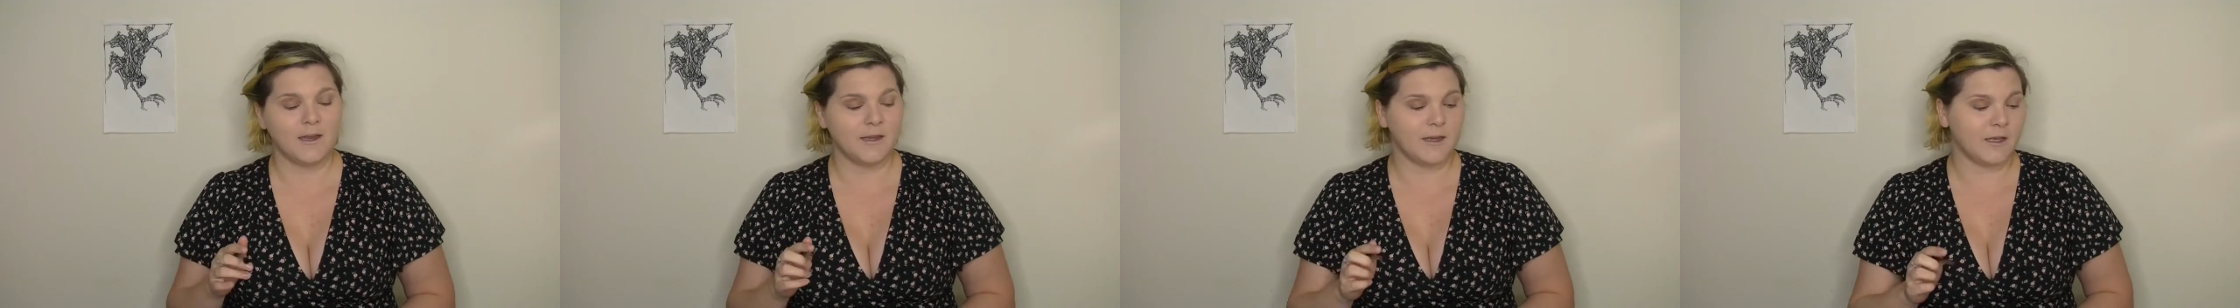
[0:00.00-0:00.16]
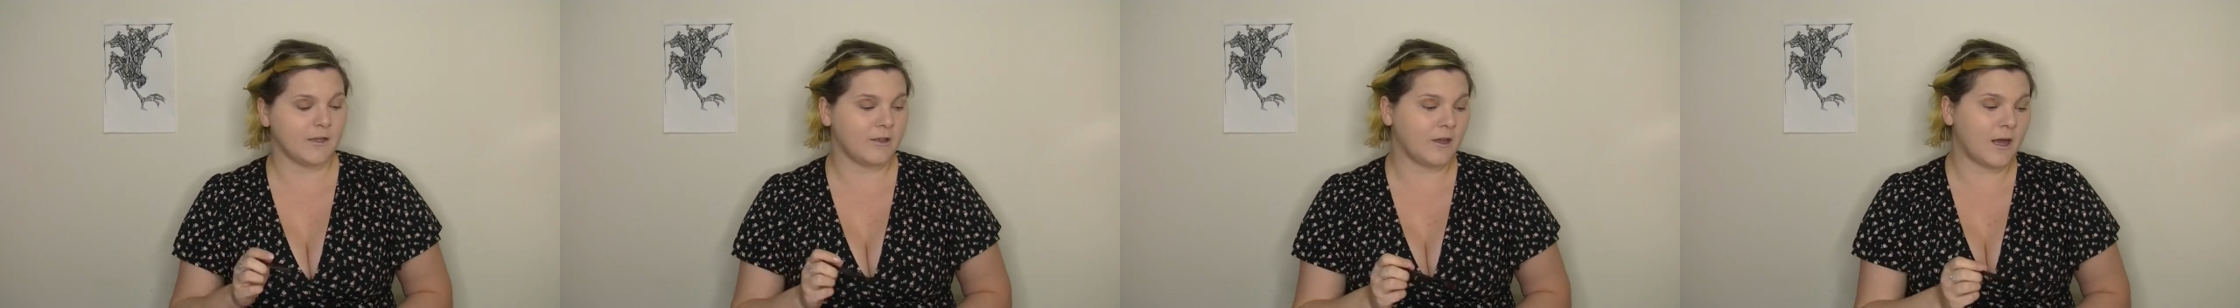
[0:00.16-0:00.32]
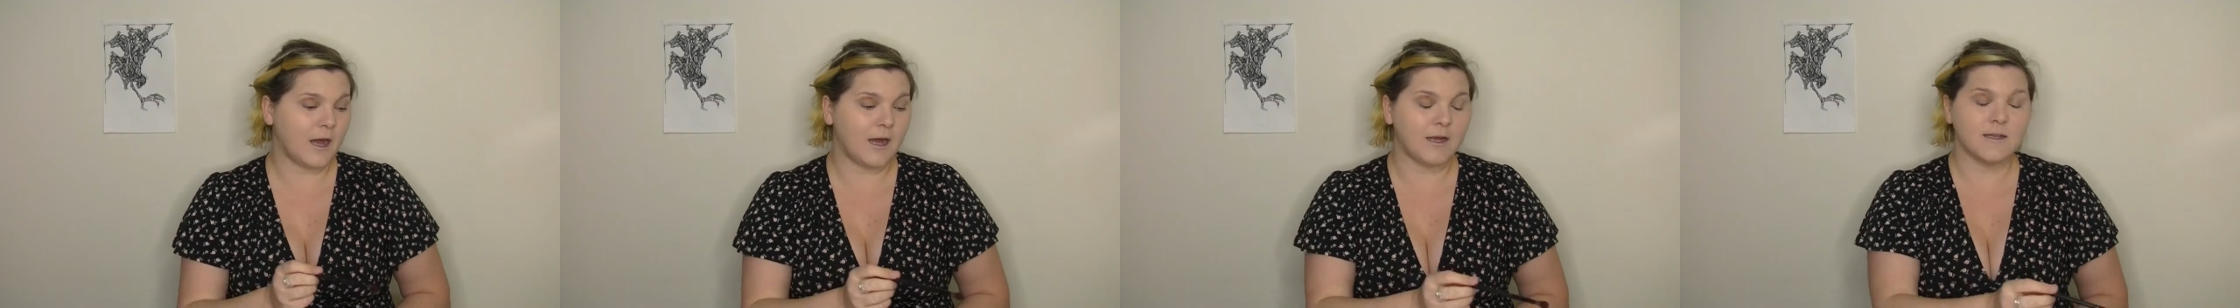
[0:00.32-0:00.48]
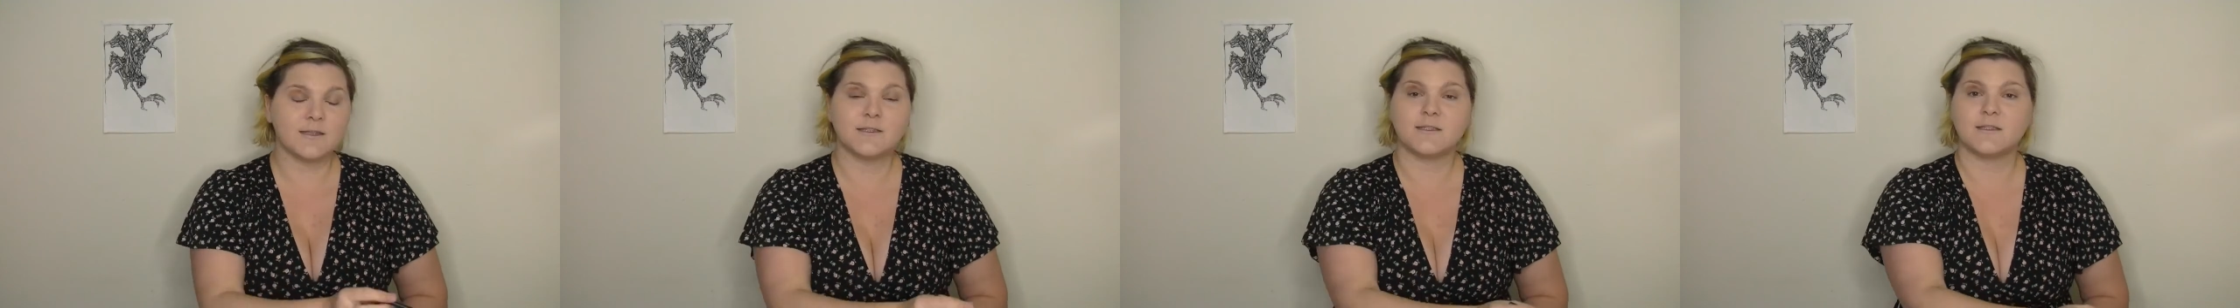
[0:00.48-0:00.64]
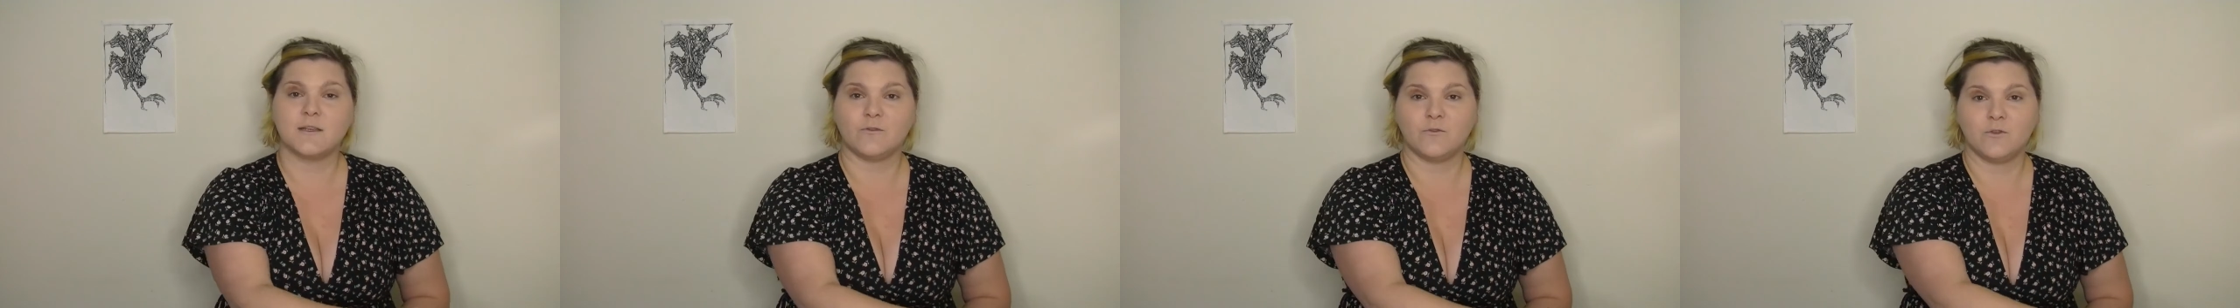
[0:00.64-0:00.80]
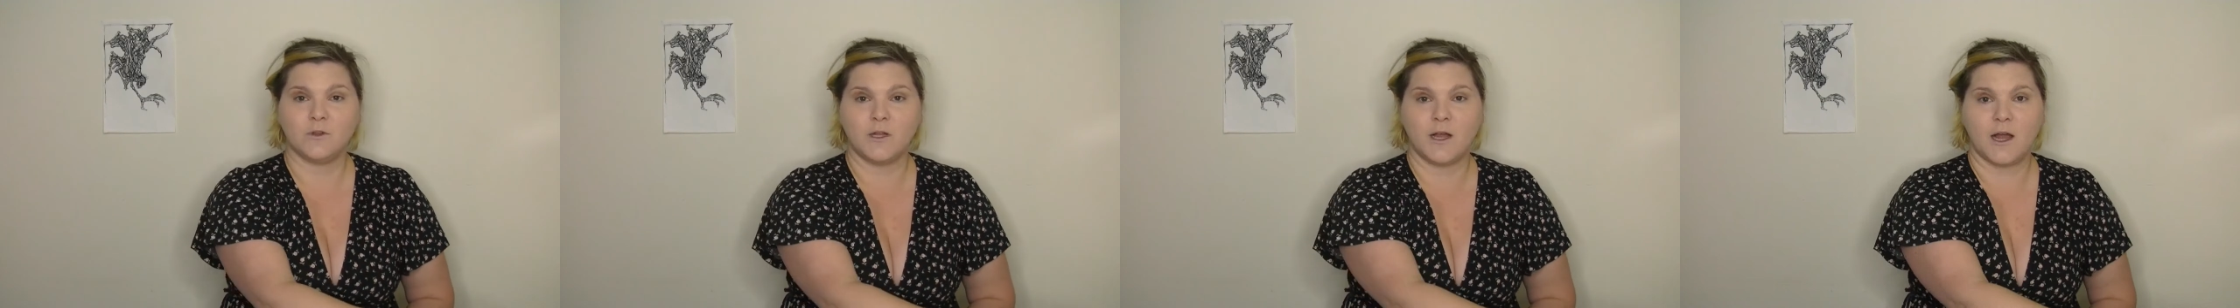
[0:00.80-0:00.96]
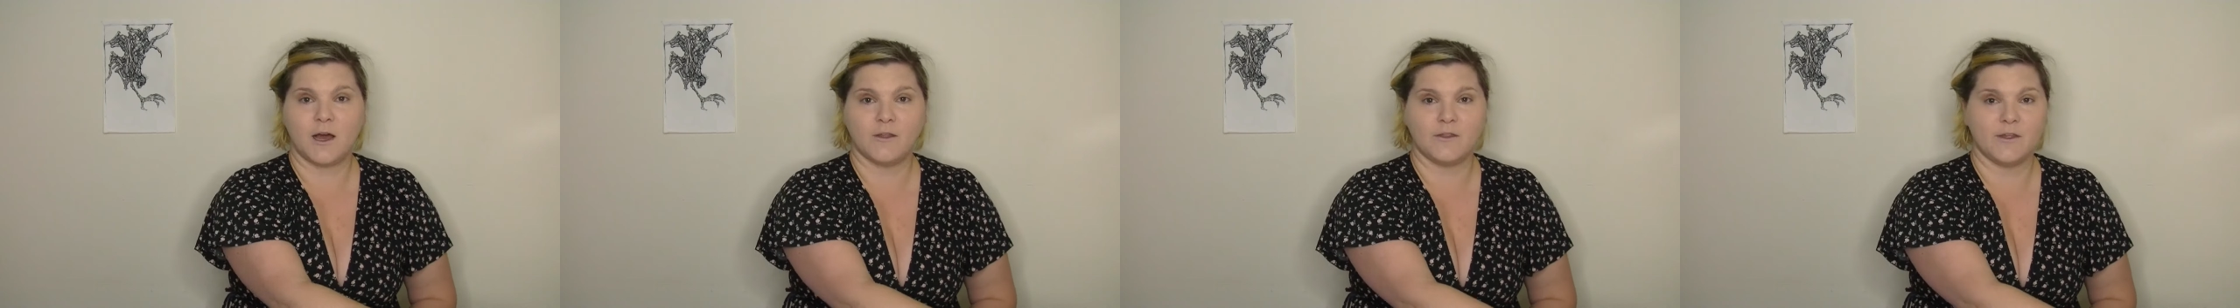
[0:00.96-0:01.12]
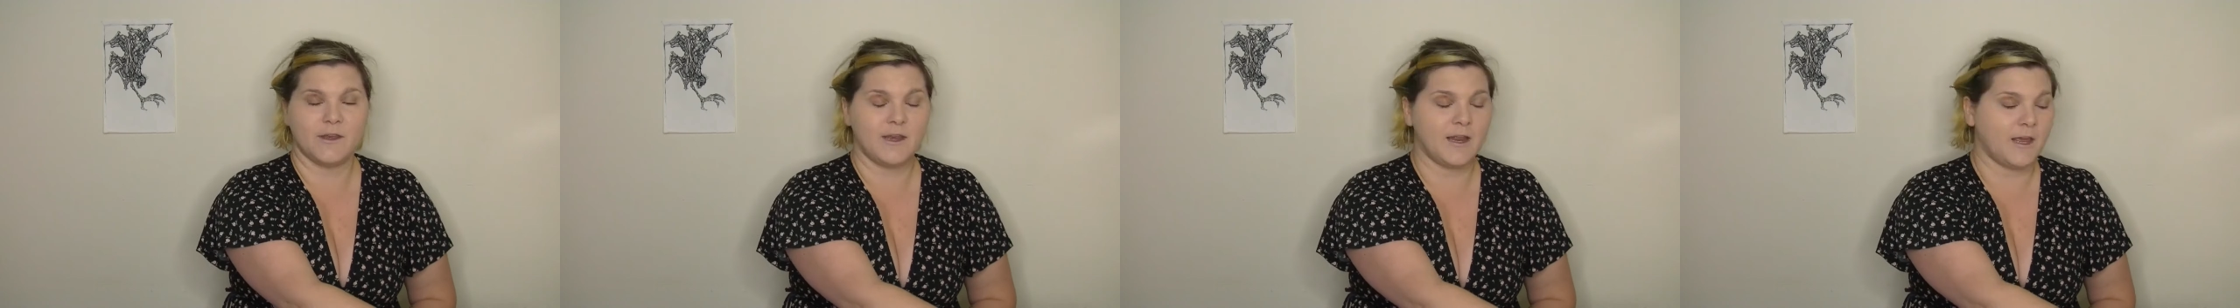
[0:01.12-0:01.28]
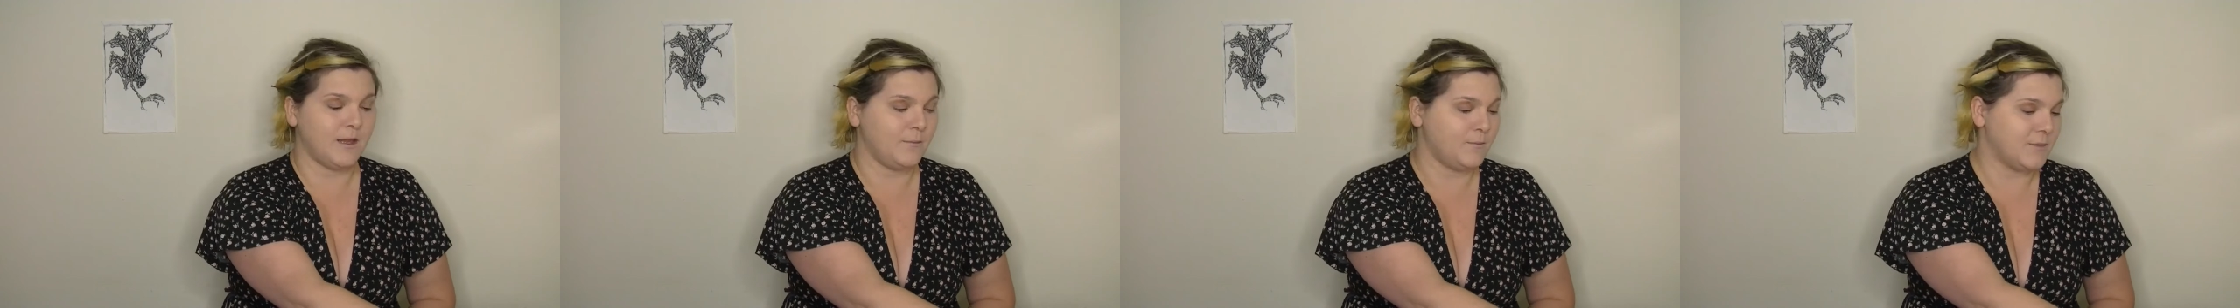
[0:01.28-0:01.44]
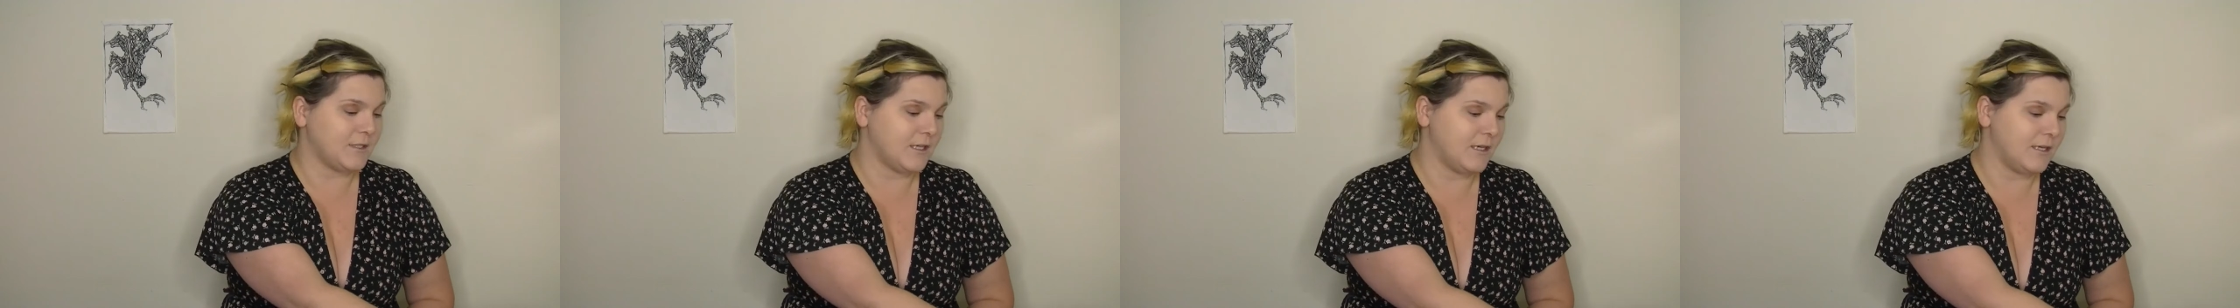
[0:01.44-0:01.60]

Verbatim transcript: Now there are several other names